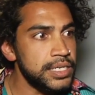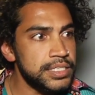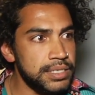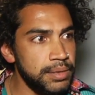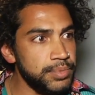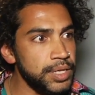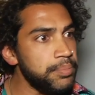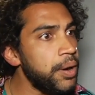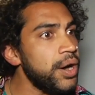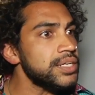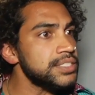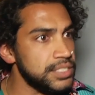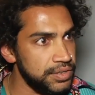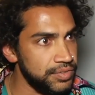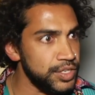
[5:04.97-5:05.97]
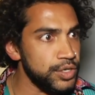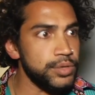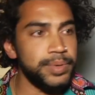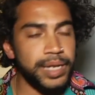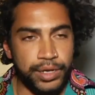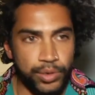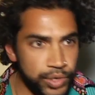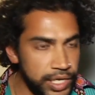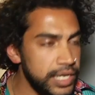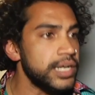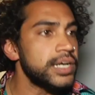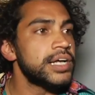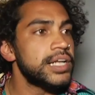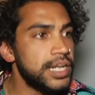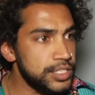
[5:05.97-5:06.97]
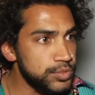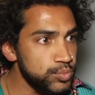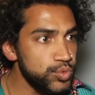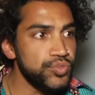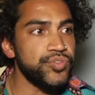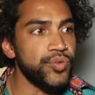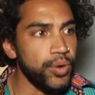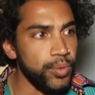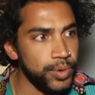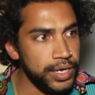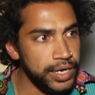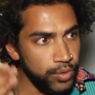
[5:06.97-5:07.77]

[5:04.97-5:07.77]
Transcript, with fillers: something positive and you can be like, okay, let's move forward.